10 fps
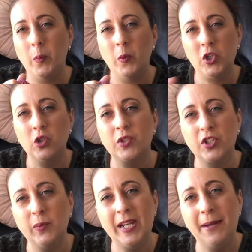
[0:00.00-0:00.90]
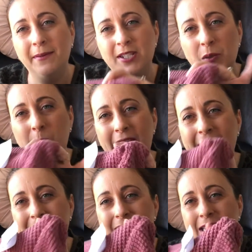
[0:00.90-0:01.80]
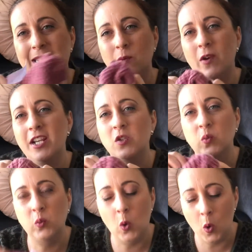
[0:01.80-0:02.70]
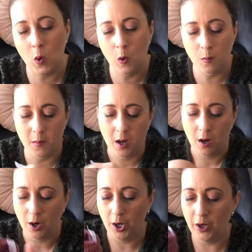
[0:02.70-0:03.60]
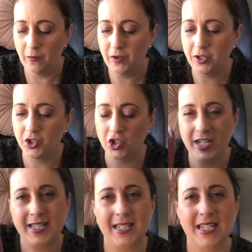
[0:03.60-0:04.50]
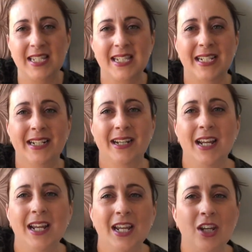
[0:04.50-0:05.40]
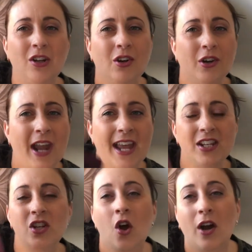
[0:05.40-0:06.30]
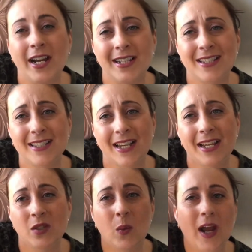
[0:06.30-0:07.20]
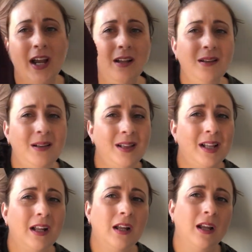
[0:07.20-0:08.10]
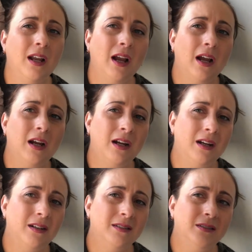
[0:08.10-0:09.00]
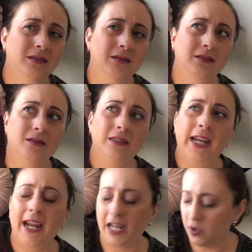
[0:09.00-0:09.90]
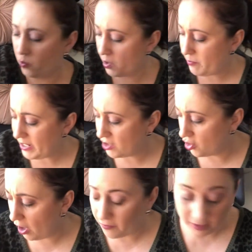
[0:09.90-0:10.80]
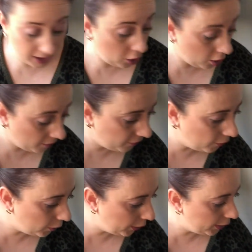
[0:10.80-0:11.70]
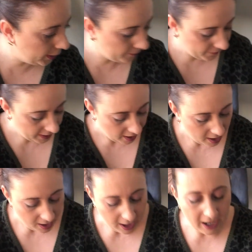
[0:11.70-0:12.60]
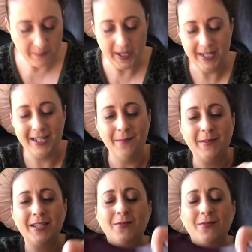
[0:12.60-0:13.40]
she'll still be able to wear this when it's warm over dresses and, you know, at nights as well. And it won't be overly hot for her. I picked up this